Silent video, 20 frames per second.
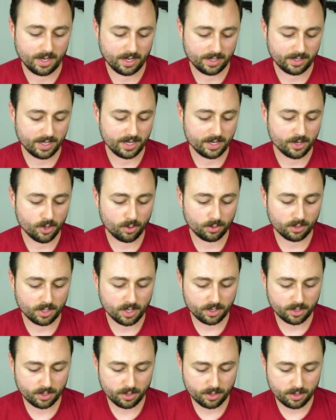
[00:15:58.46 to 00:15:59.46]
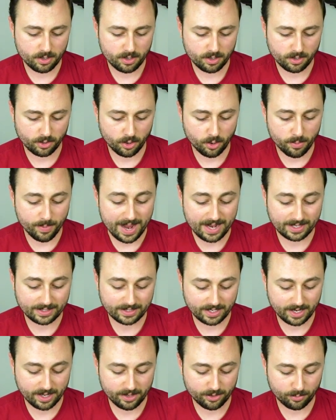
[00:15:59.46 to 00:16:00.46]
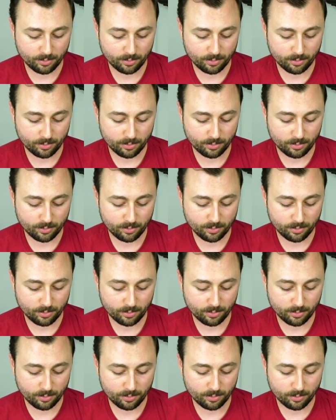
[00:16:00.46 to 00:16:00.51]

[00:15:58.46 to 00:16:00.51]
and they no longer go back together